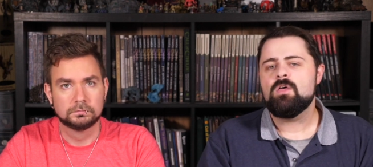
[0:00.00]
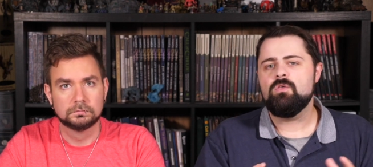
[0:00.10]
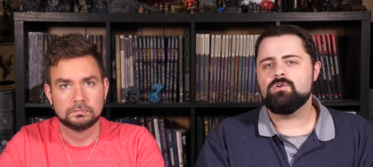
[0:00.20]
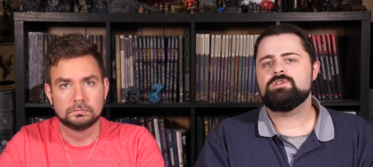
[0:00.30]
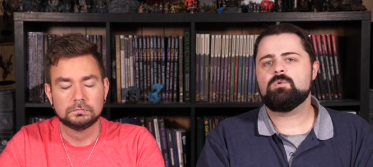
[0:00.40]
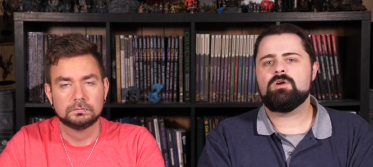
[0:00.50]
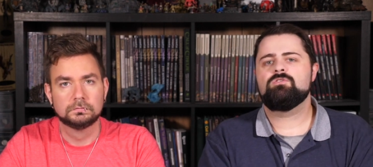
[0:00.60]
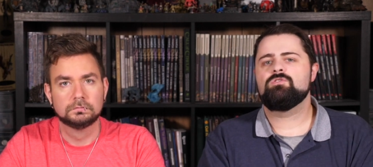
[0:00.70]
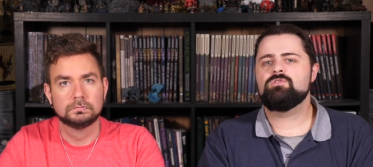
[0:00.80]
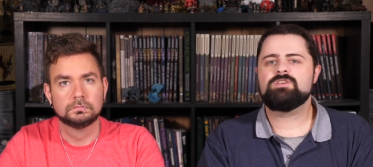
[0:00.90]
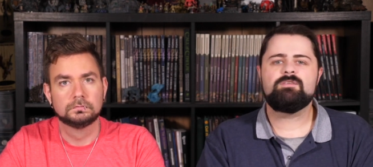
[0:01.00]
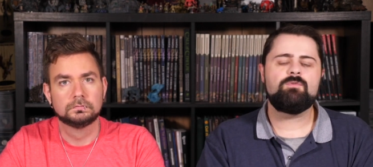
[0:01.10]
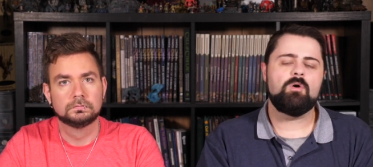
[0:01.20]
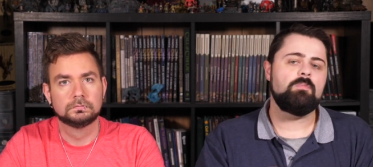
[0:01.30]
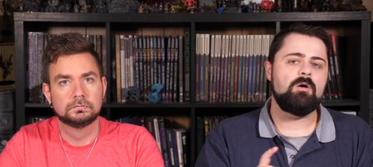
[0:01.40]
Speaker 1: those that we're introducing
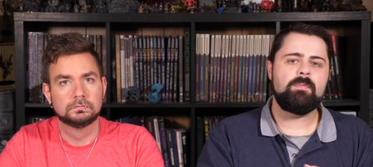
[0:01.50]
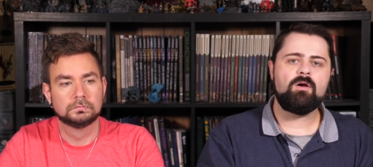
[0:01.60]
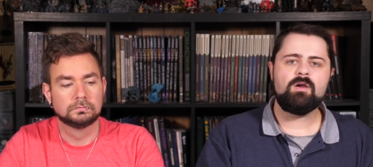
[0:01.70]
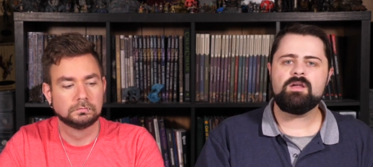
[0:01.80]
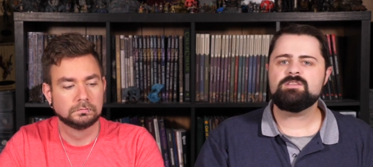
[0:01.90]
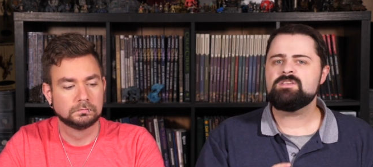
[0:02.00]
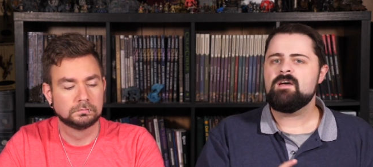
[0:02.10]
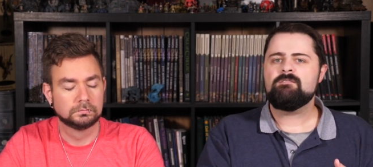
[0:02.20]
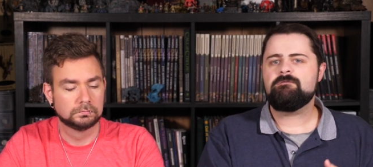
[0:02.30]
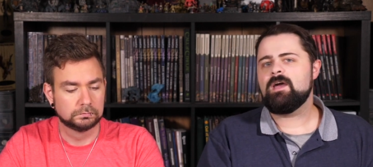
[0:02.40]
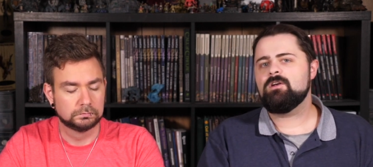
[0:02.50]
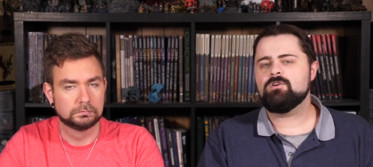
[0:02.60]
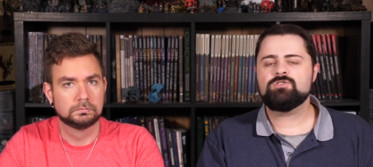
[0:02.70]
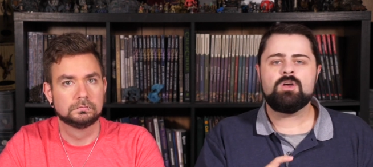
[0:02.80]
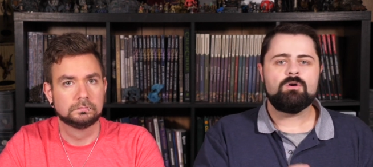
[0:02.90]
for barbarians,
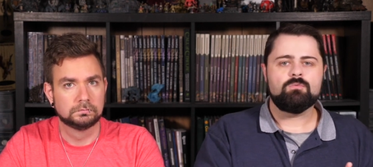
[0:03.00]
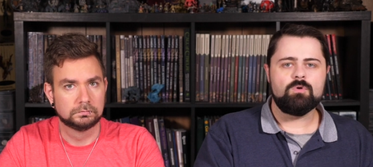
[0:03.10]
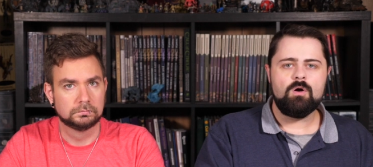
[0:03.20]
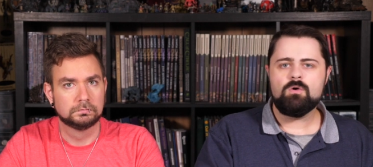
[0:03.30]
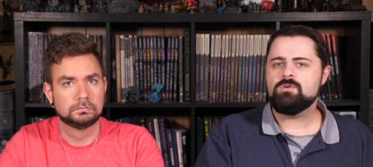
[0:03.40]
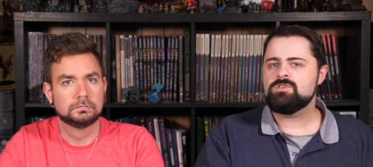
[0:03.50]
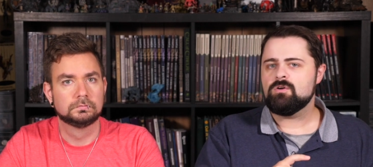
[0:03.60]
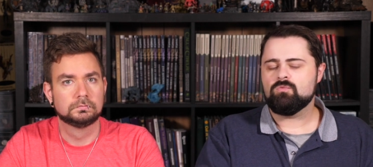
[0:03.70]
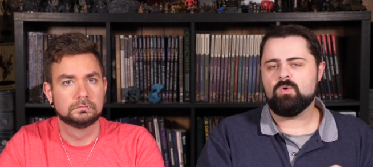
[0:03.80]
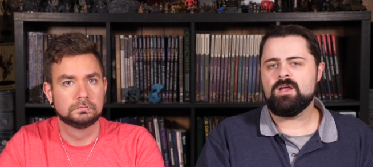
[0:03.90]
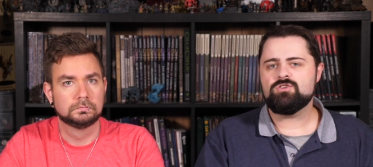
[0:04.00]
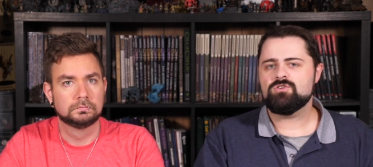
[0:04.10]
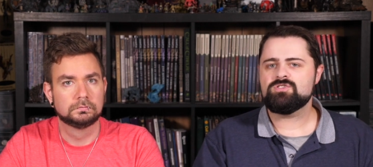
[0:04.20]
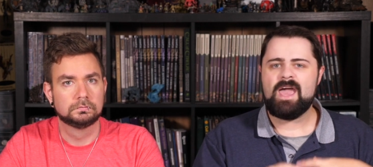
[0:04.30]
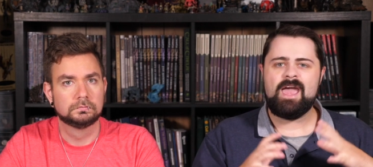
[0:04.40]
fighters, rogues,
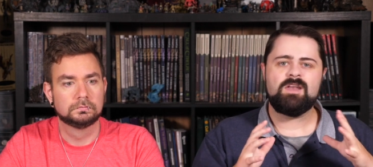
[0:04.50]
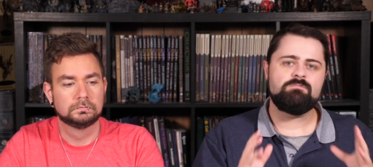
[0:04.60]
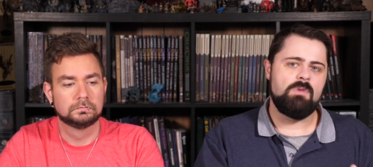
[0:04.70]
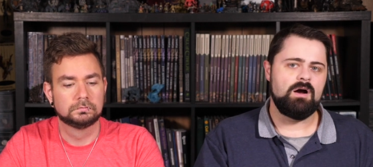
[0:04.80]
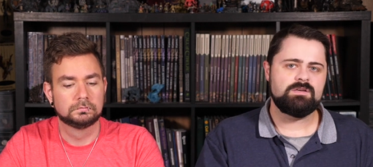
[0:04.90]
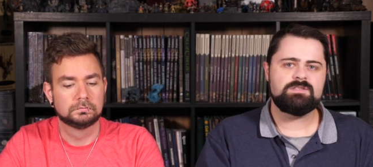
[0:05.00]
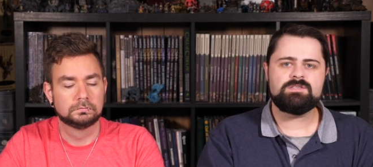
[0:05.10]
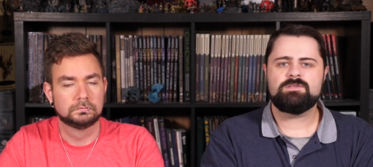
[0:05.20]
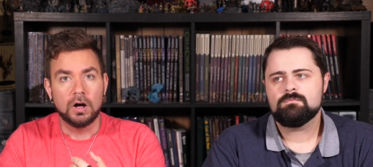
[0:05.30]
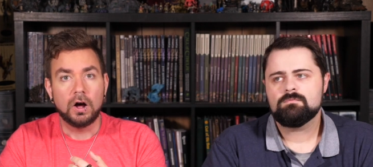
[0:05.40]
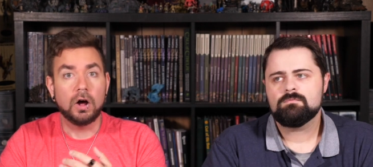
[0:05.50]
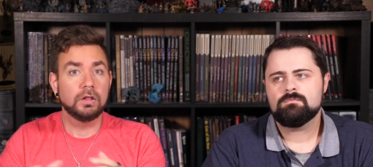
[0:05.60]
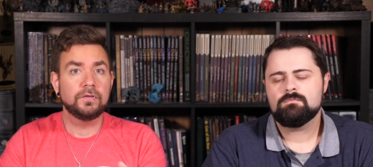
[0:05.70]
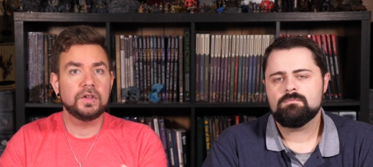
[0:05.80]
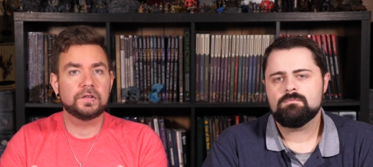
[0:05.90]
rangers, and monks.
Speaker 2: All
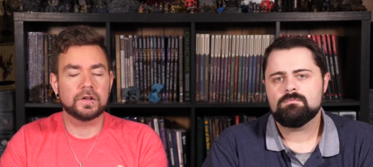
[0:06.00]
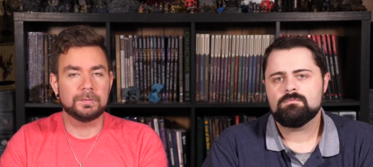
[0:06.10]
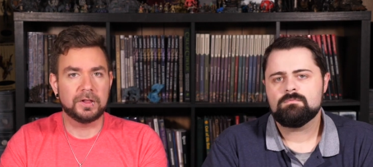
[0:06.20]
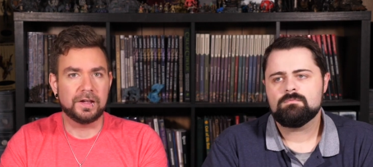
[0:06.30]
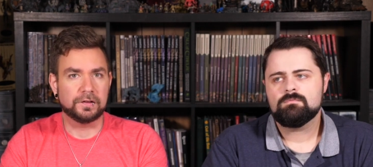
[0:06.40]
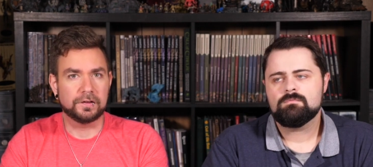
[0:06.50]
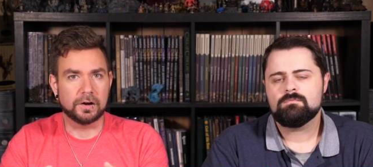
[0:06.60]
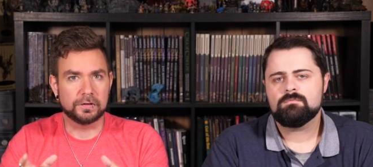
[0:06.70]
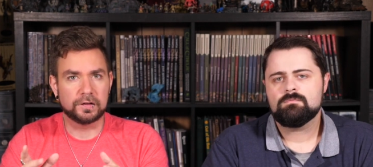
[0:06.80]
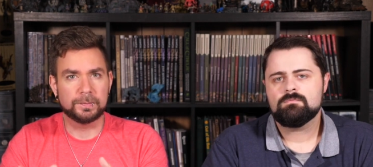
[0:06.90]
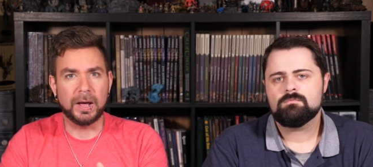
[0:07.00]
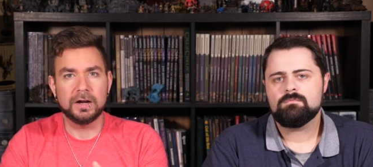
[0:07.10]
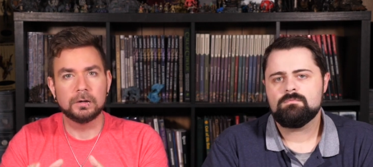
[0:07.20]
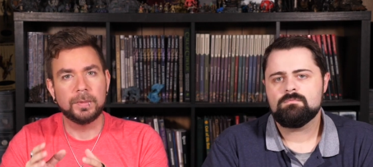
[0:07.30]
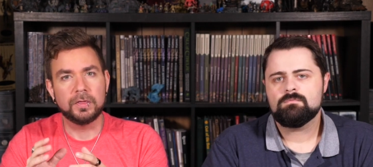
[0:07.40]
of these subclasses are
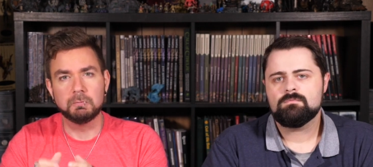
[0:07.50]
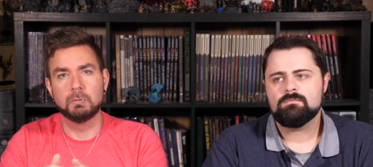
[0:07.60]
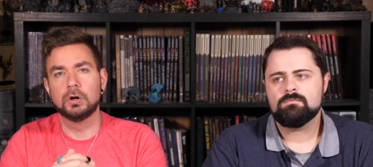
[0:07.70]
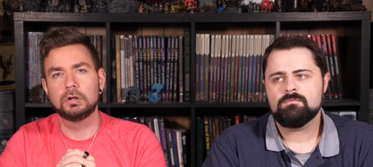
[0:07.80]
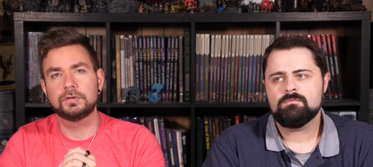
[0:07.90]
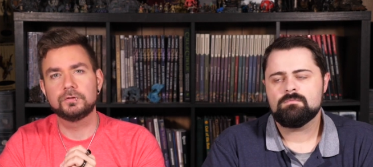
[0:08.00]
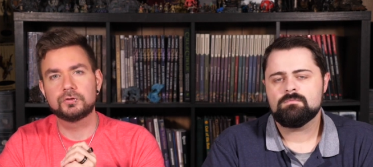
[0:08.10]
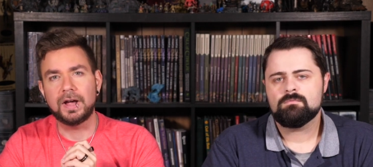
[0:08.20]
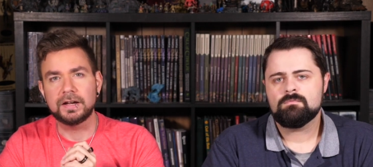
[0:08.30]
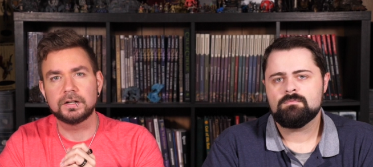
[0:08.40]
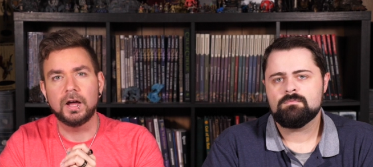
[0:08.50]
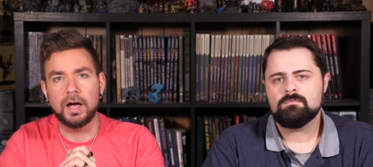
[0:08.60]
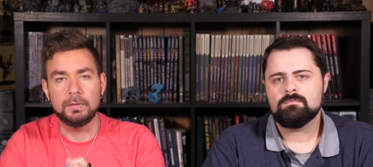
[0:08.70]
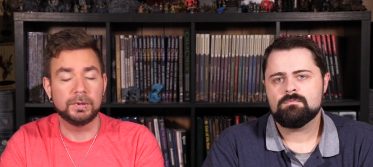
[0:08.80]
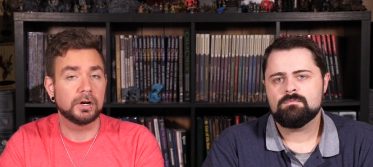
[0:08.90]
inspired by the world of
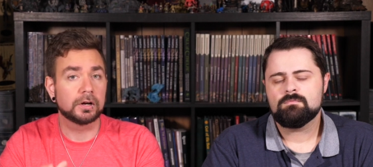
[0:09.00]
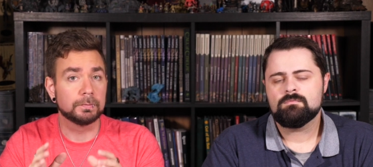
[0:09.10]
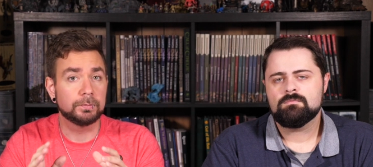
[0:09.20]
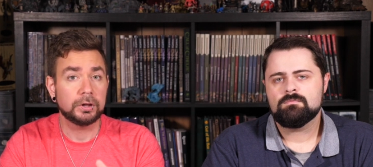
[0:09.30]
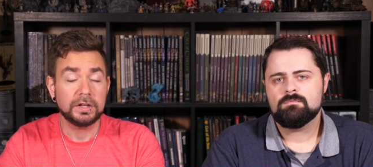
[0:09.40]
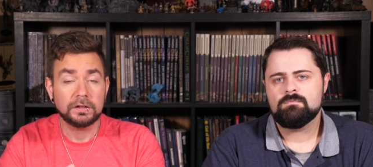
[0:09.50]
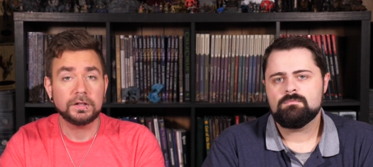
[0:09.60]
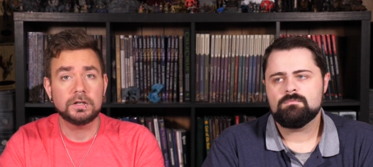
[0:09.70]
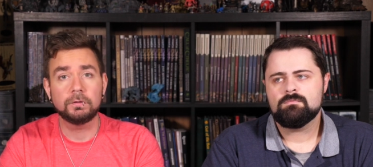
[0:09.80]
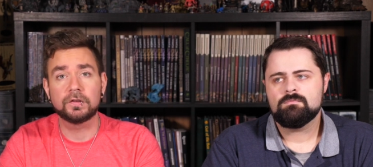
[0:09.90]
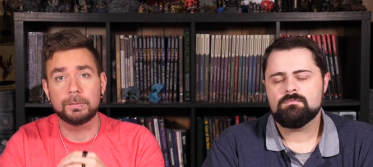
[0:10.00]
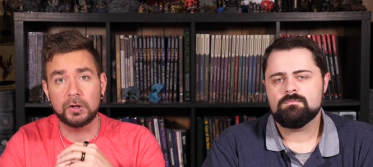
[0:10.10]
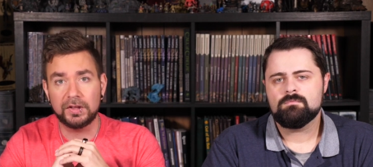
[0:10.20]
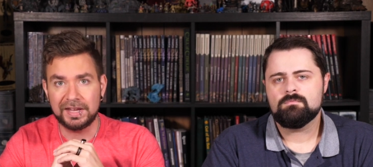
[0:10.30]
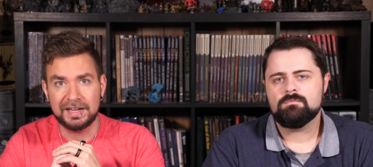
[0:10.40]
Drakkenheim, but are completely
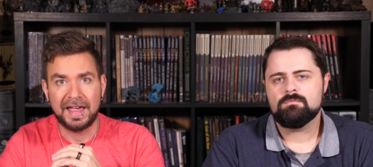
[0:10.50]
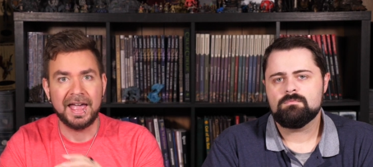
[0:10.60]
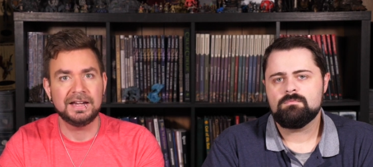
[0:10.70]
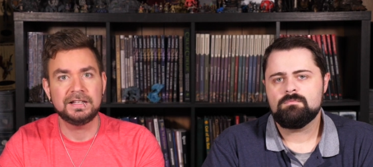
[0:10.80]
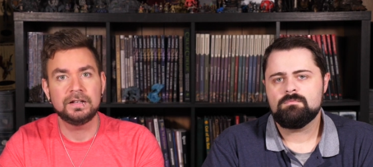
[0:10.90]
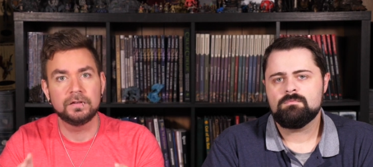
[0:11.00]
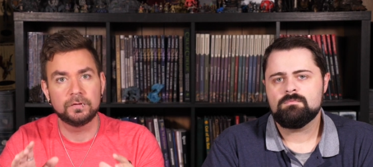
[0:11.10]
usable in any